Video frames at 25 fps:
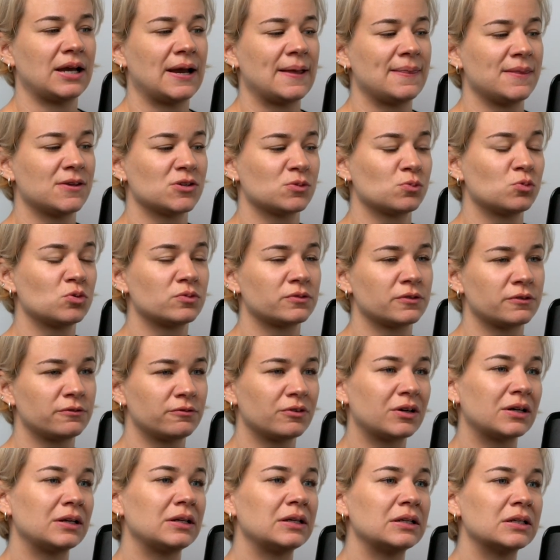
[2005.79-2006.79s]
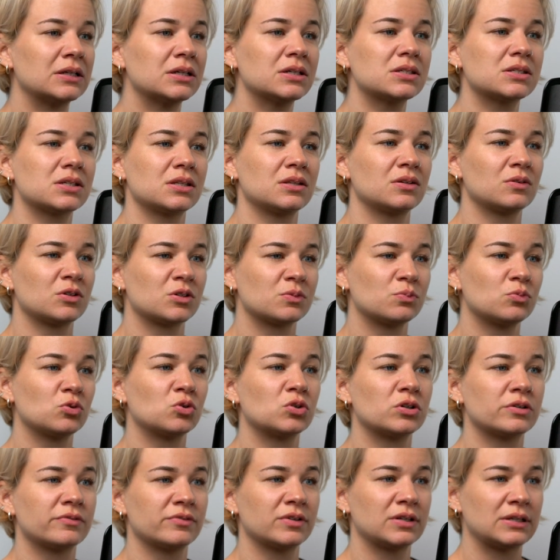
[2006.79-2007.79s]
and there's more of a friendliness, and there's
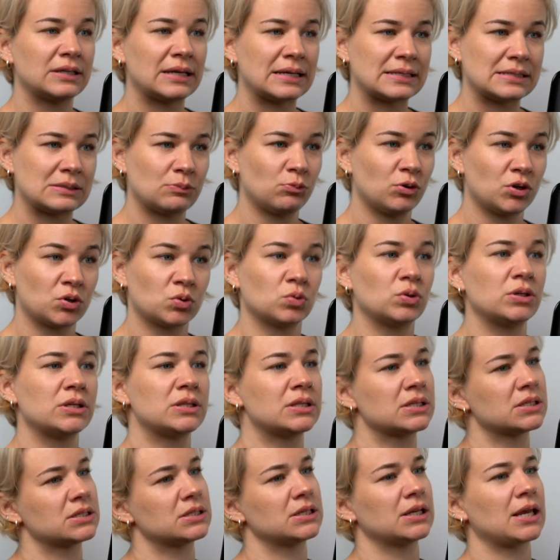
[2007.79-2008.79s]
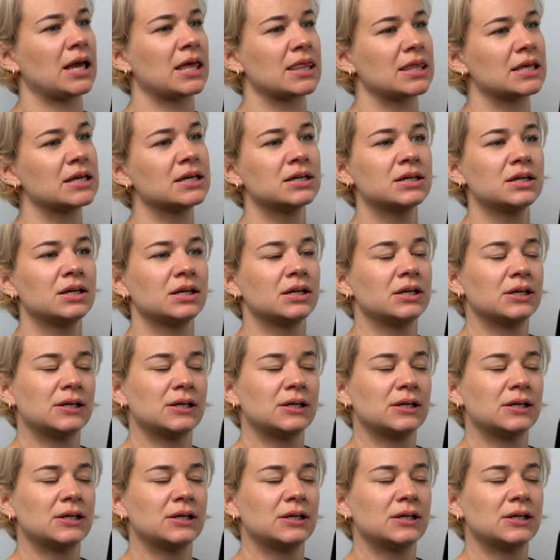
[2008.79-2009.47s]
more of we're all in this together,